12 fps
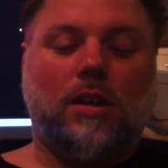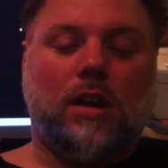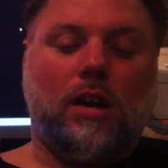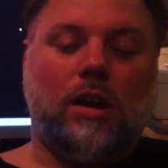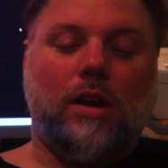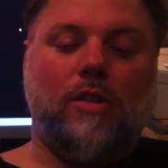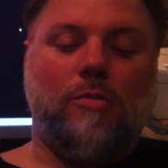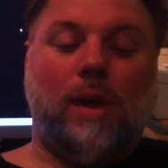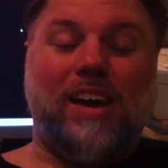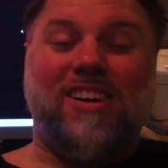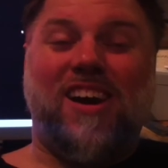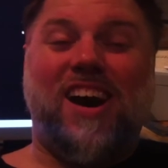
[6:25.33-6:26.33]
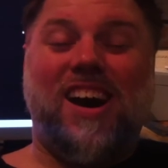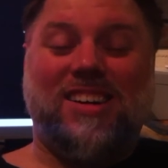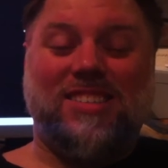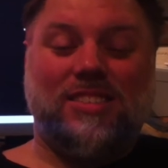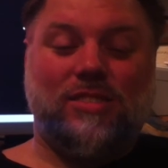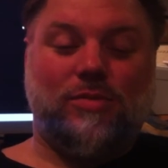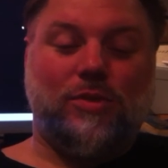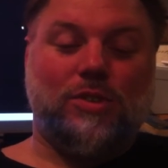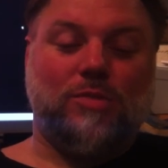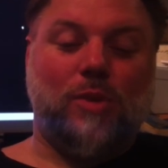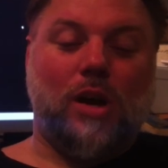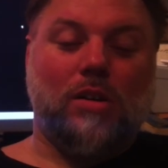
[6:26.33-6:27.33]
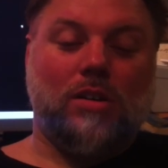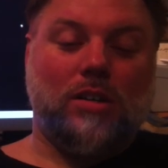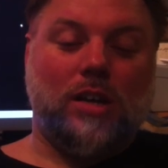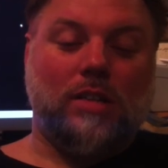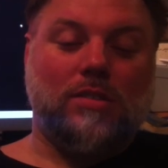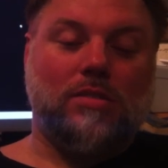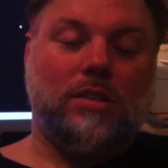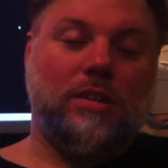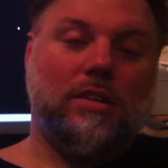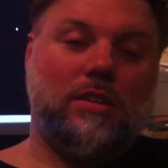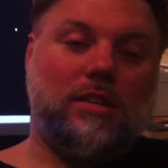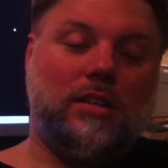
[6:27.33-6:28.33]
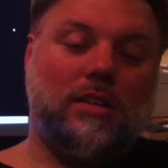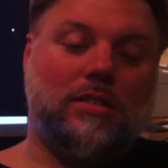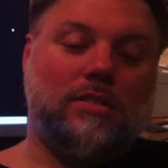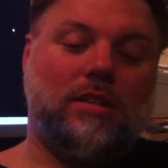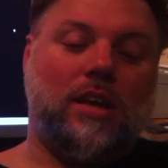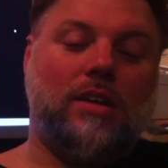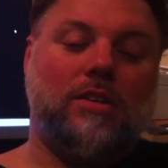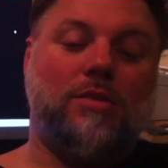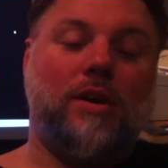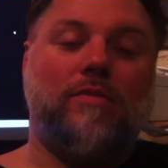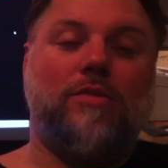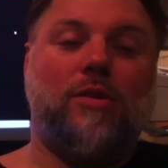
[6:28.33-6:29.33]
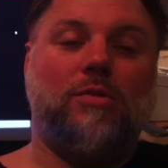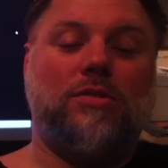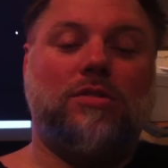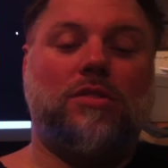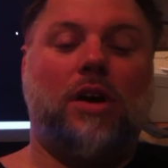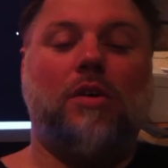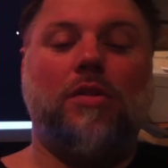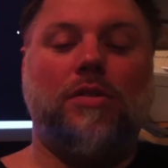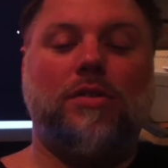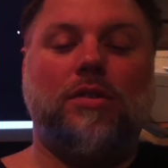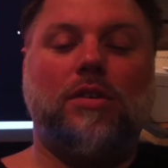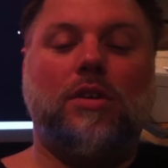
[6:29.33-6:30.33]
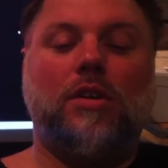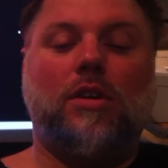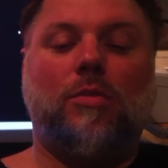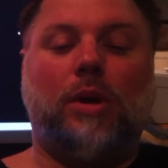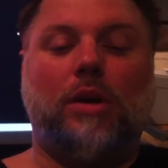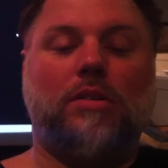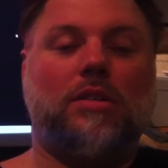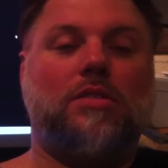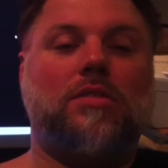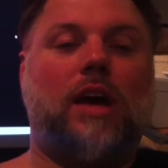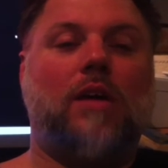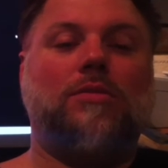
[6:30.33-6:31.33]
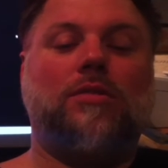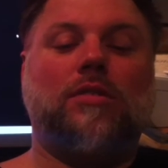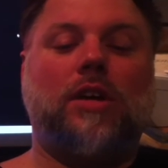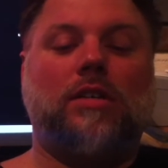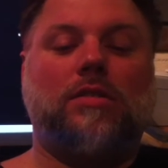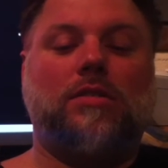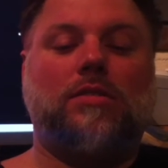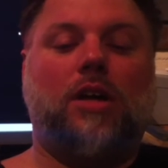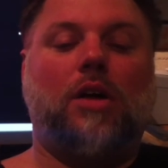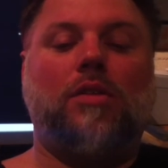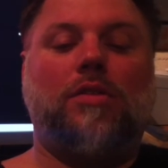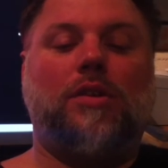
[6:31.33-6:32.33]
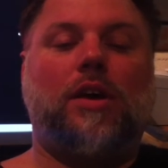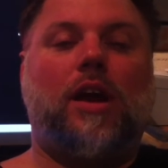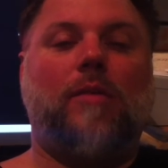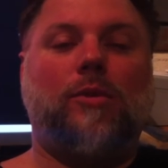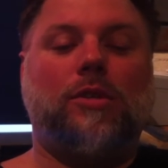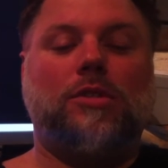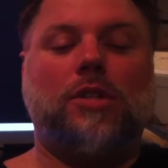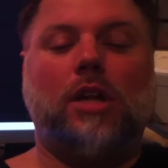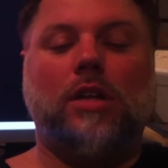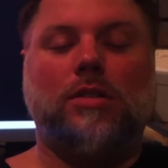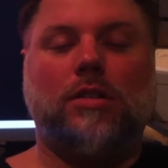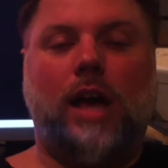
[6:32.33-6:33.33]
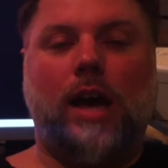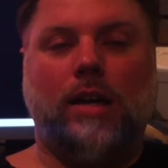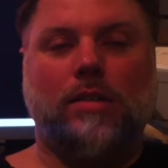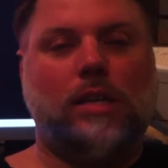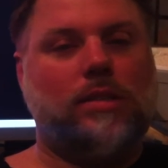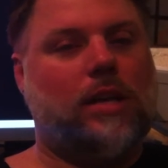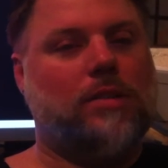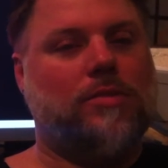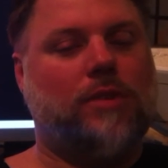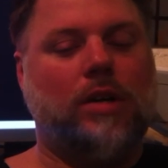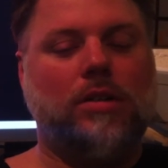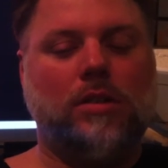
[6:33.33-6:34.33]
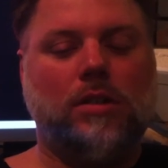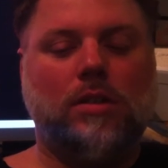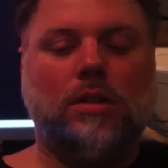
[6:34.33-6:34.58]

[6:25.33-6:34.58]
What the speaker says: And then my cons for Smuggler Gunslinger is that you have no stealth. Apparently Scoundrel gets stealth, and I'm really jealous of that because that sounds fun.